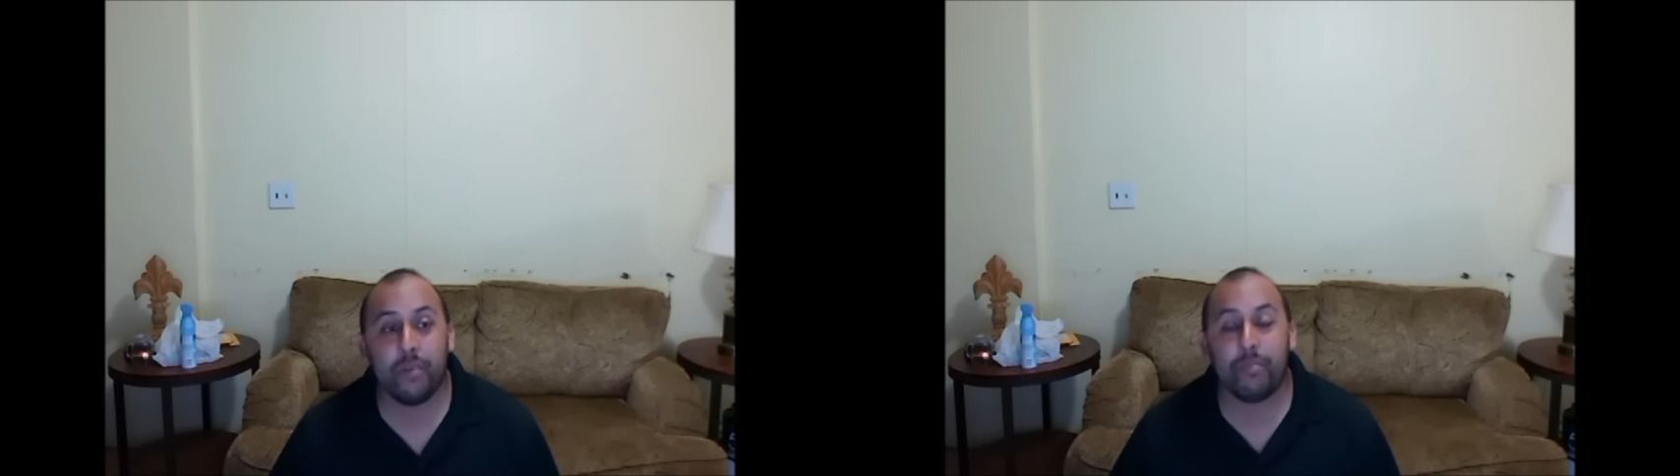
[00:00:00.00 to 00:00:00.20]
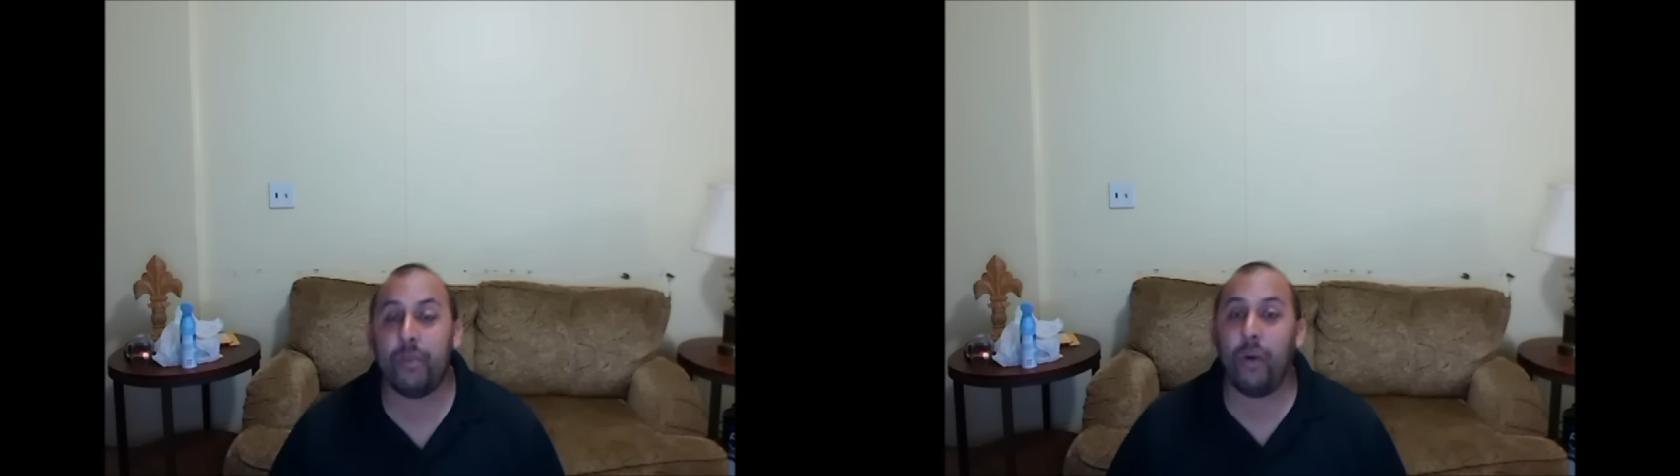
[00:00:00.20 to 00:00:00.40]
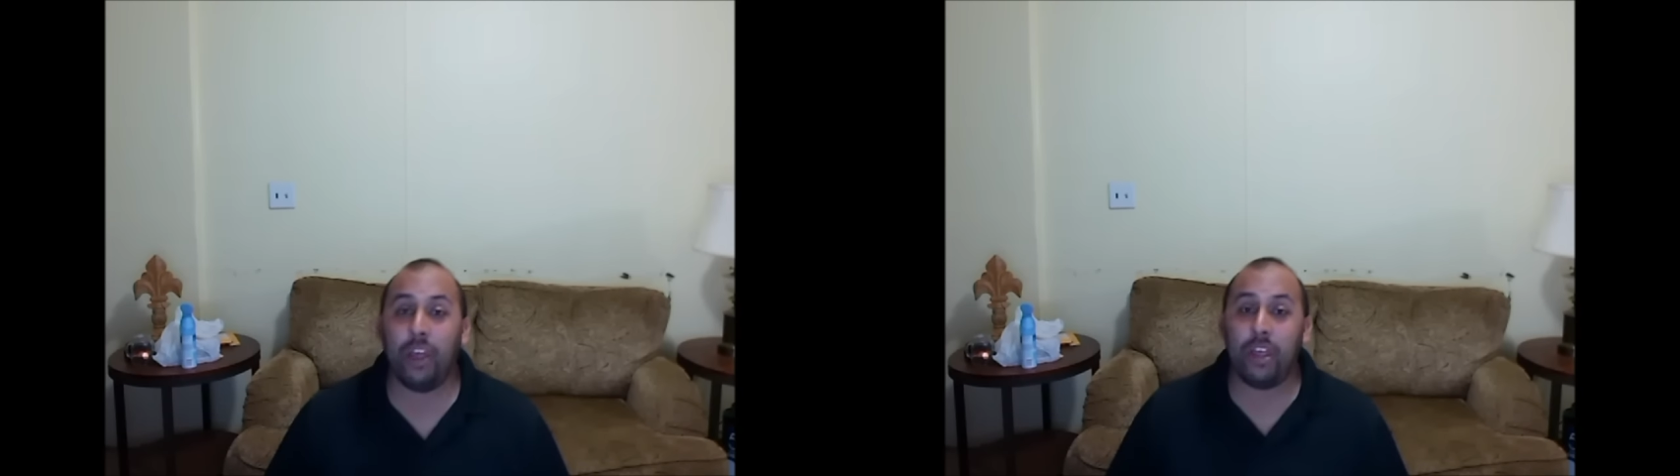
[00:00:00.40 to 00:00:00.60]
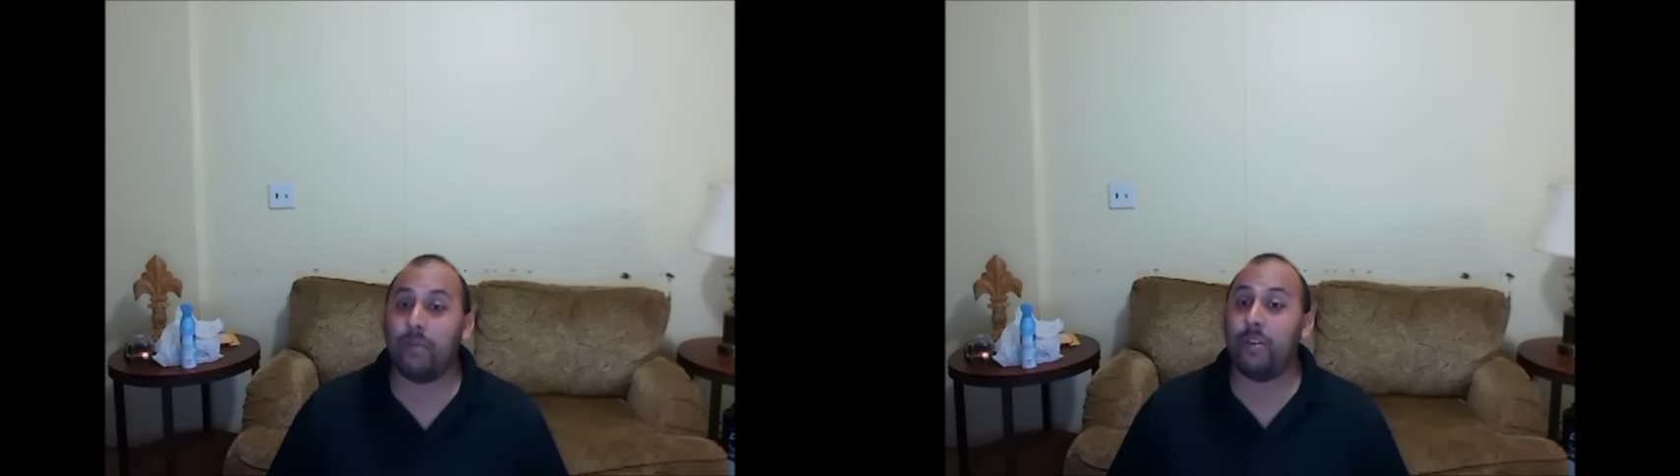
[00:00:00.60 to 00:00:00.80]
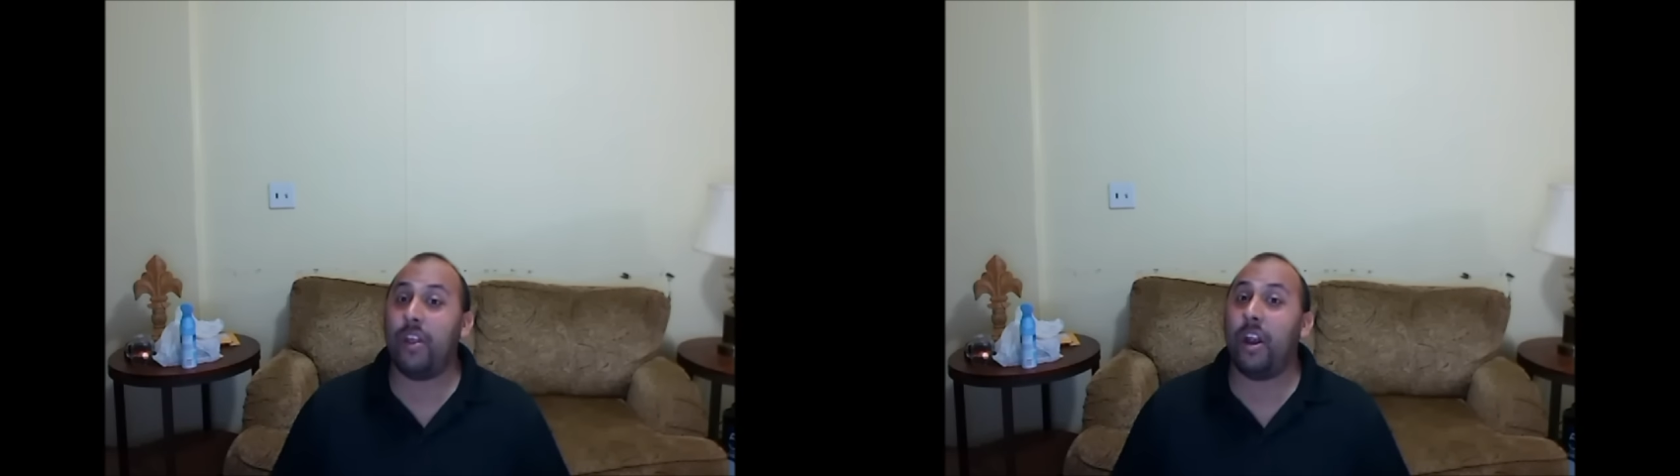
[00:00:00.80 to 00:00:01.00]
But while they
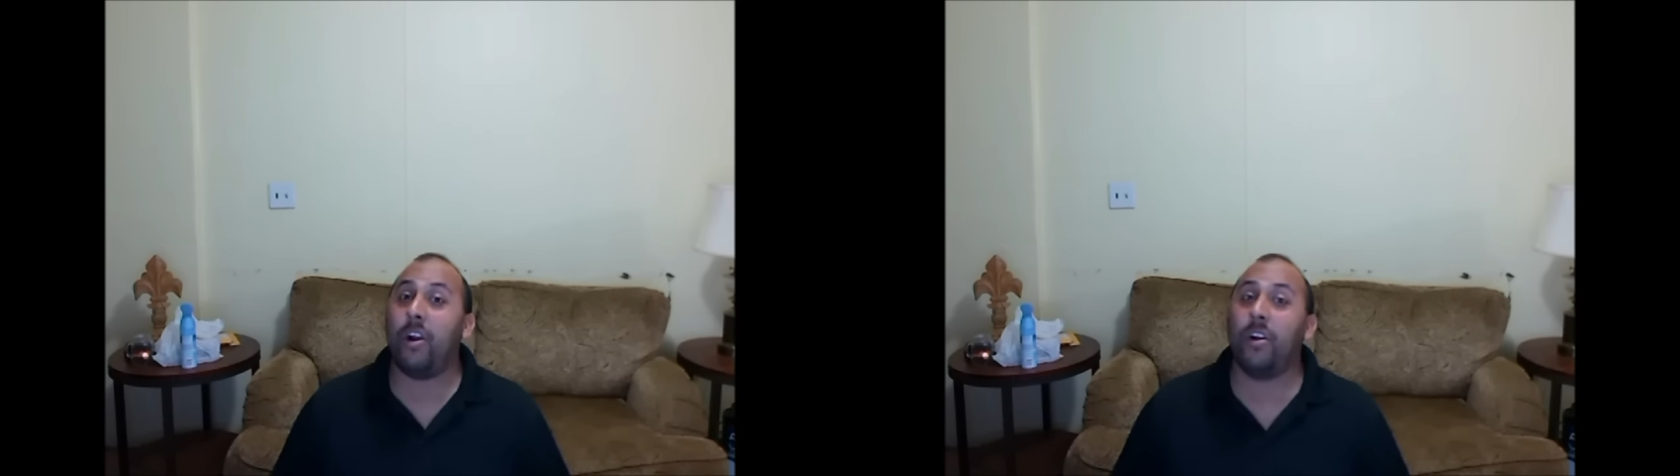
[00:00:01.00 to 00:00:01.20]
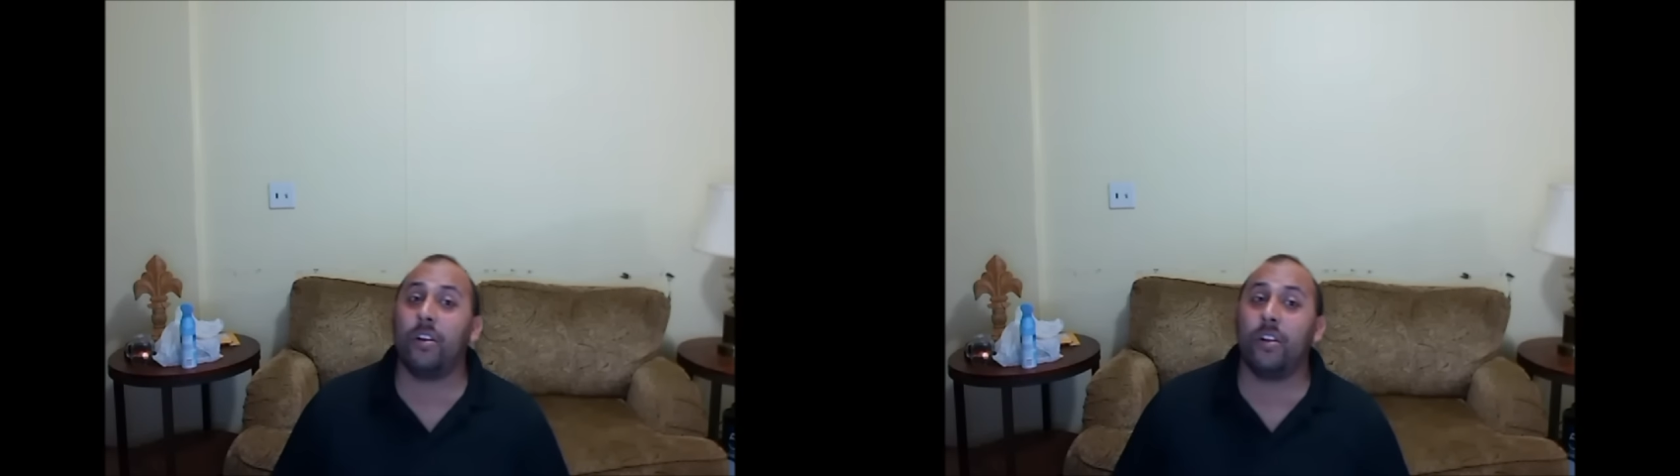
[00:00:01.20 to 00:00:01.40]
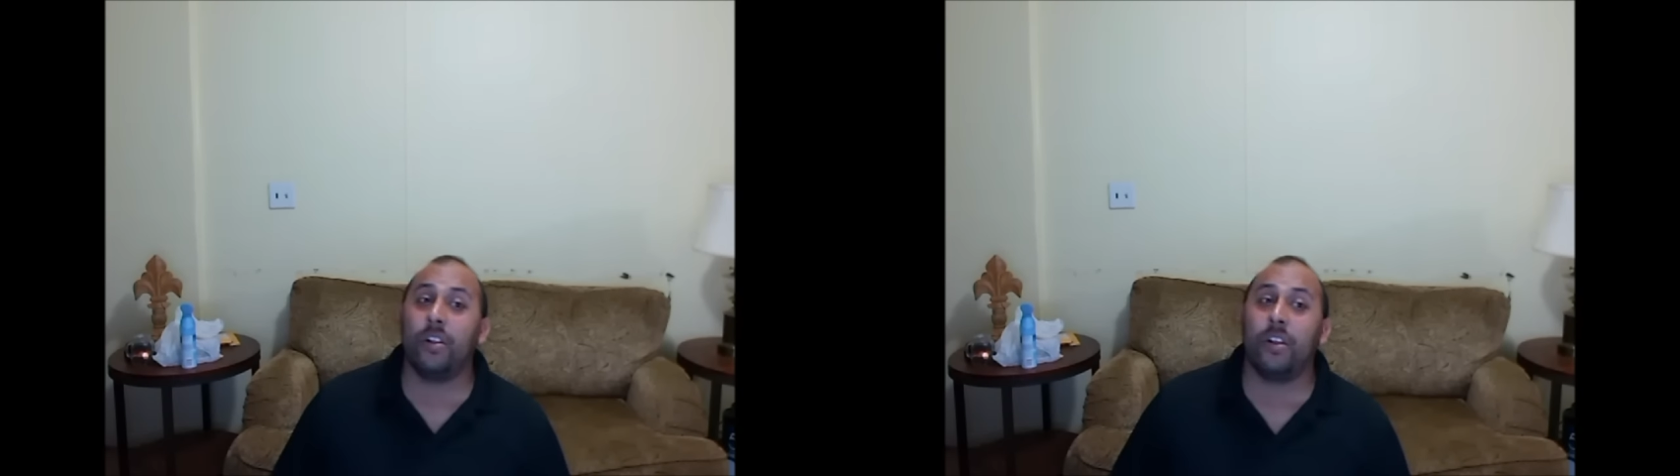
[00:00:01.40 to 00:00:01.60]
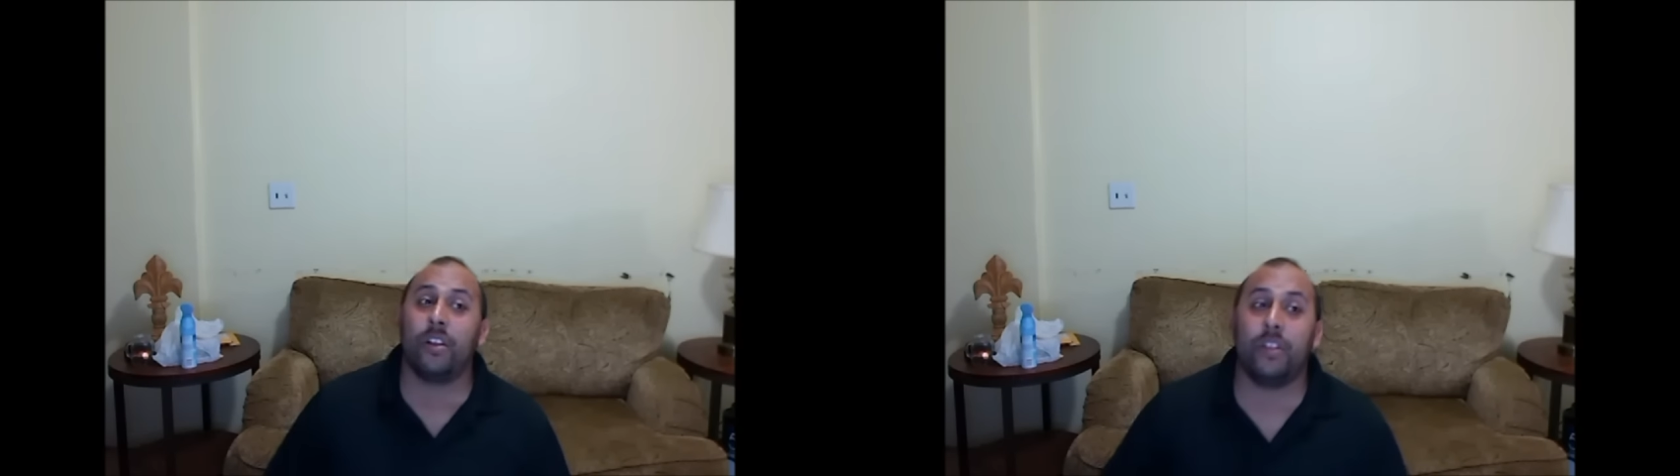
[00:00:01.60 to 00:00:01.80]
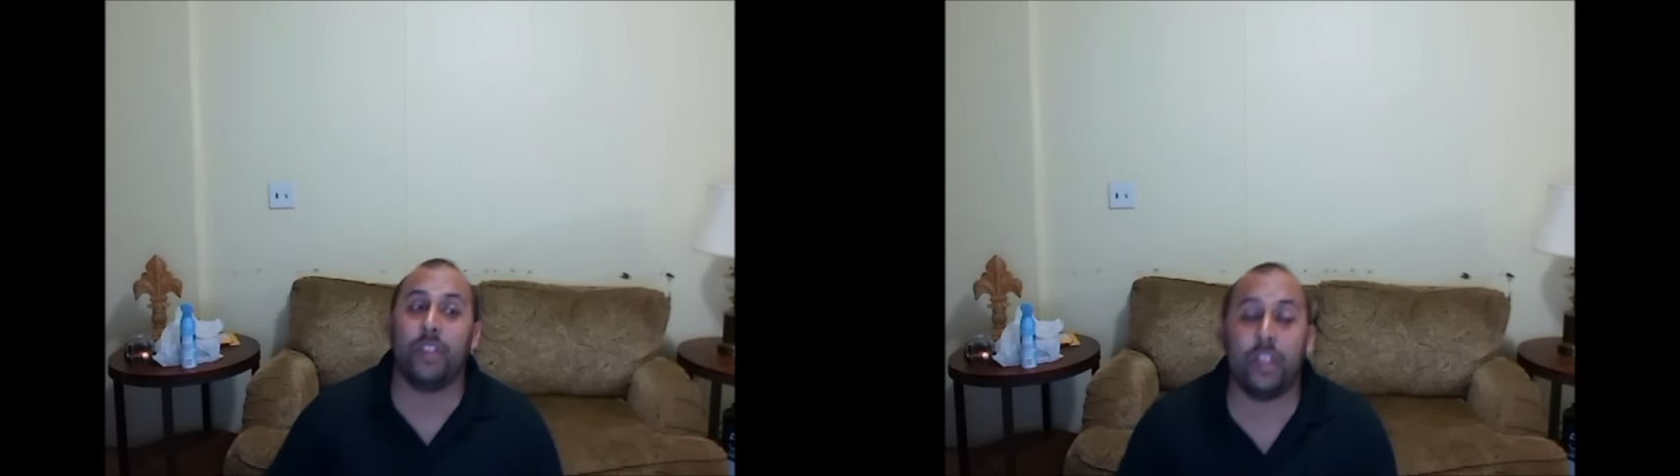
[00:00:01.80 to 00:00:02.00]
were there,
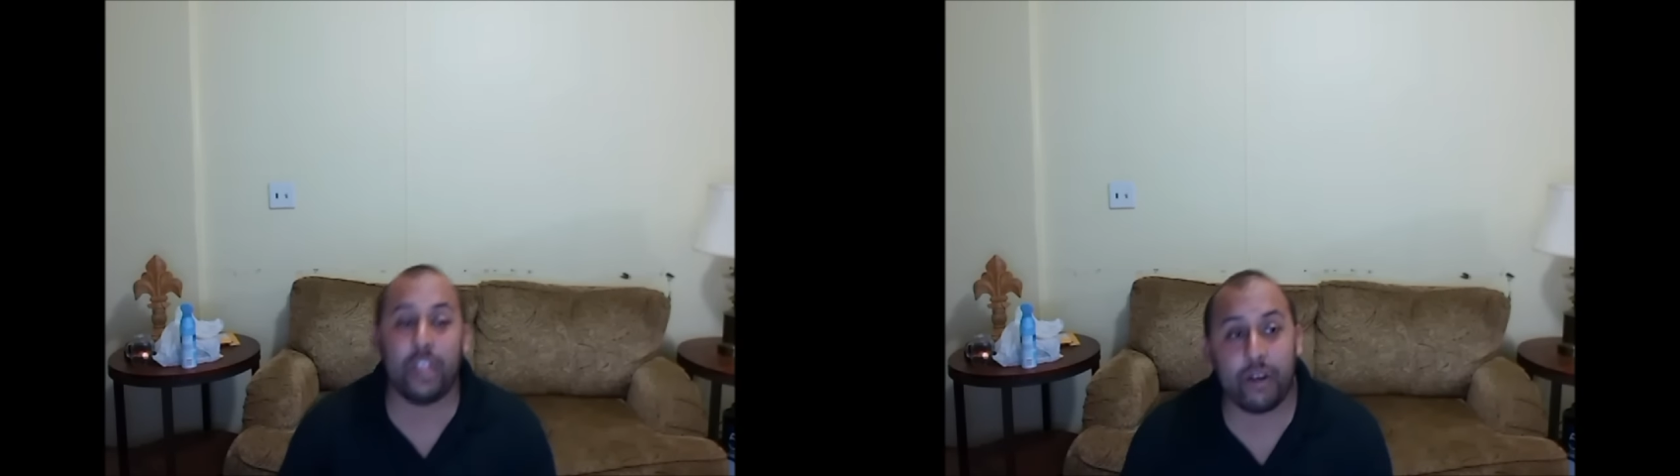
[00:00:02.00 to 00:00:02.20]
they